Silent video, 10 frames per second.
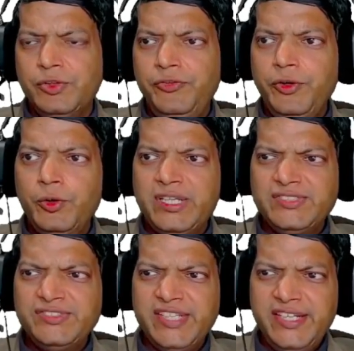So if you
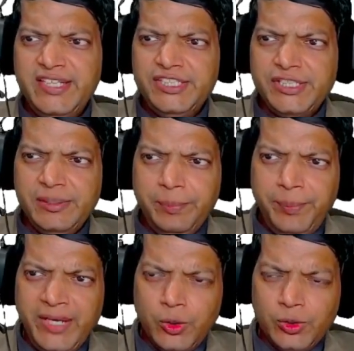notice the
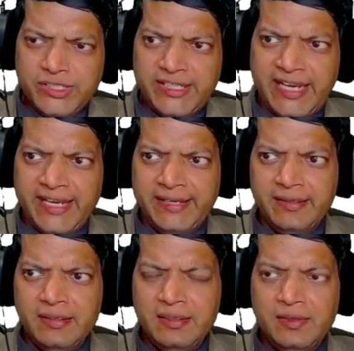region below the
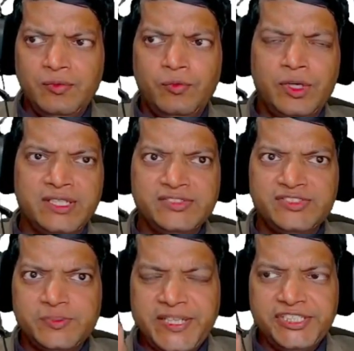diagonal, what
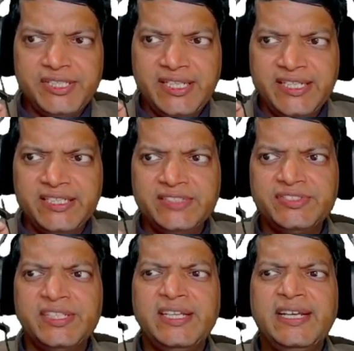is special
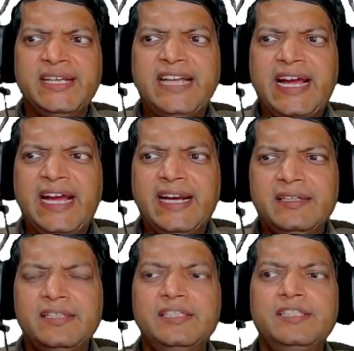is
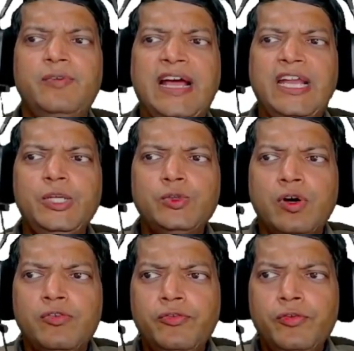that the
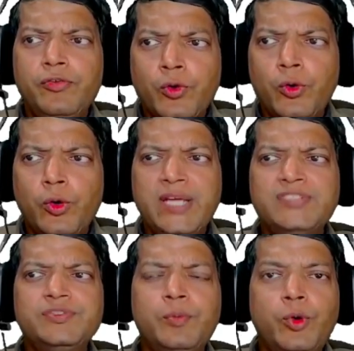value of row
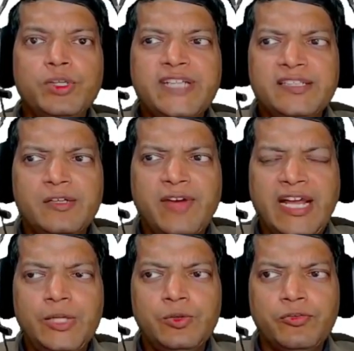is more than the
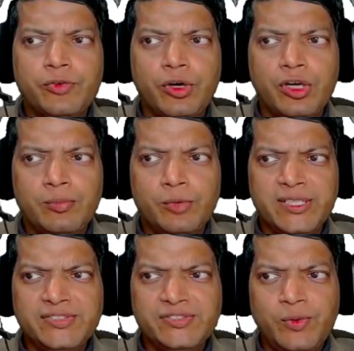value of column.
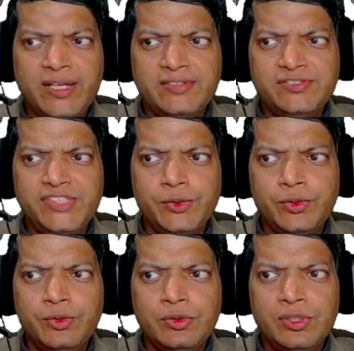Notice 1,
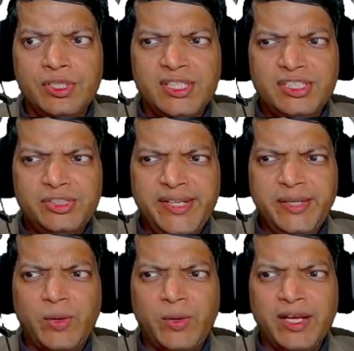0,
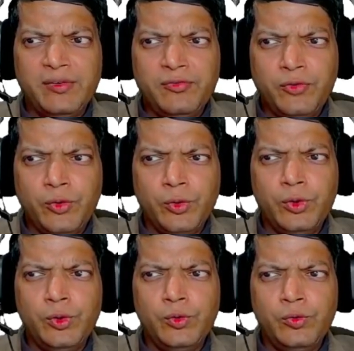3, 1,
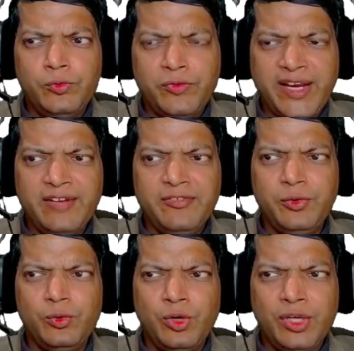4, 2,
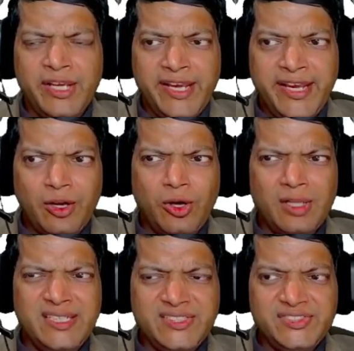5, 2. In
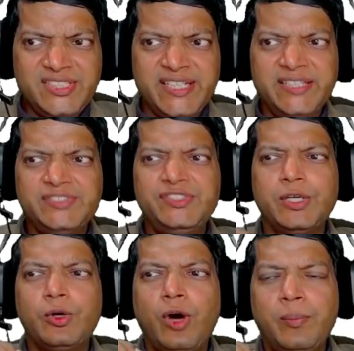all these things,
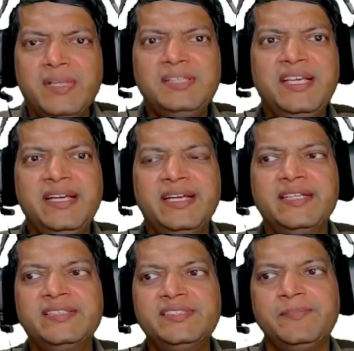the common thing
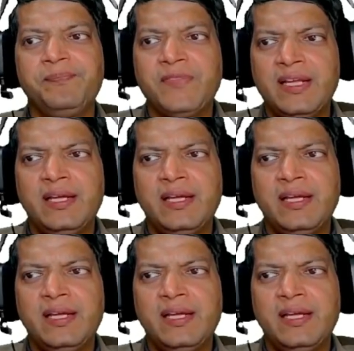is